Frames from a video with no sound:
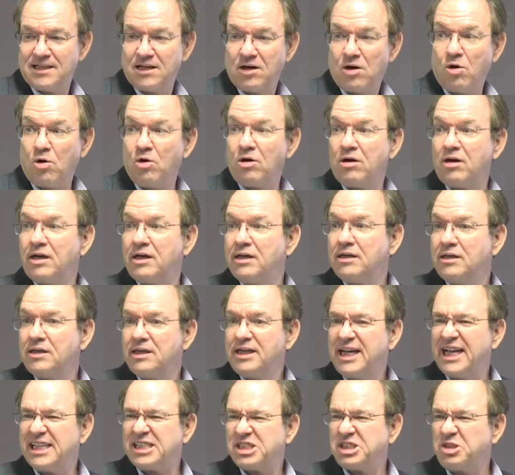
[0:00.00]
Or
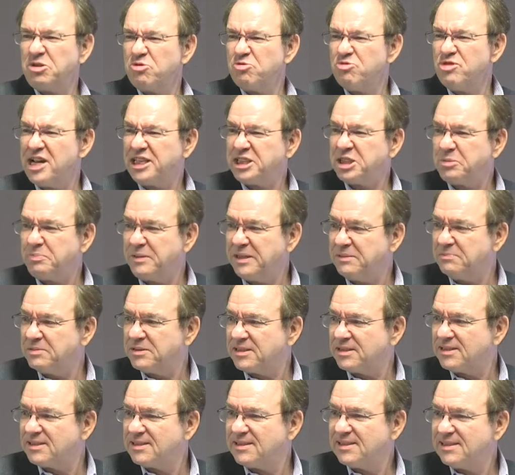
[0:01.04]
it's the rich people.
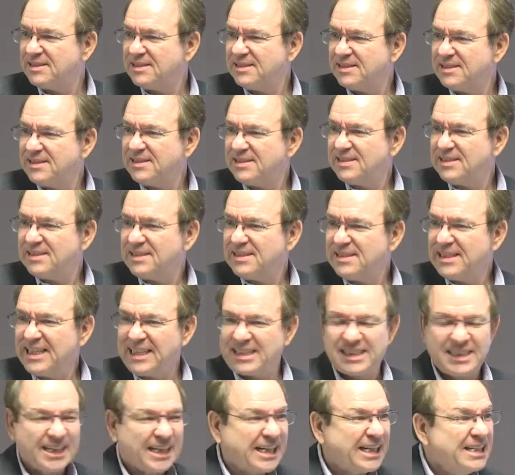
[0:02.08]

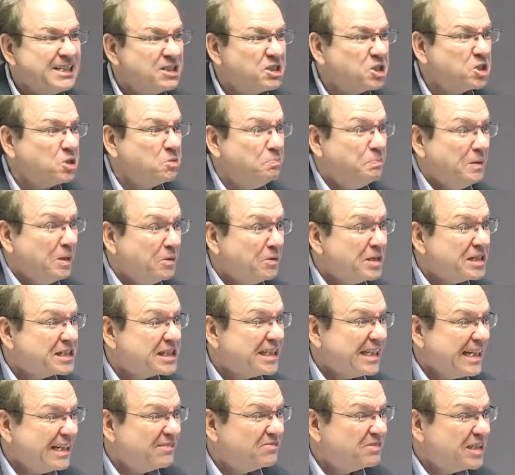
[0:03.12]
It's the
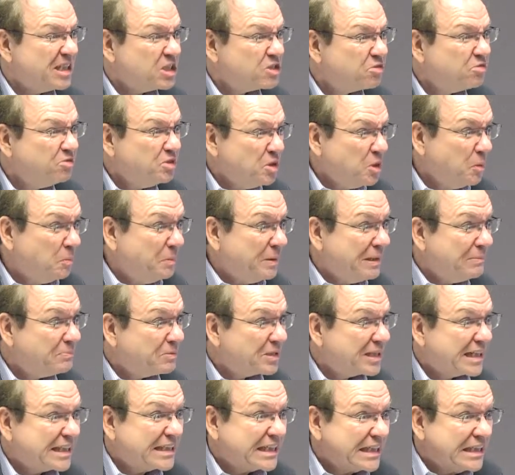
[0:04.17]
conspiracy of these few people
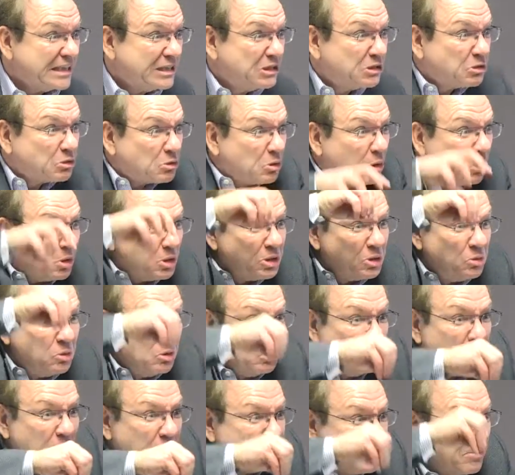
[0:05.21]
that control the world.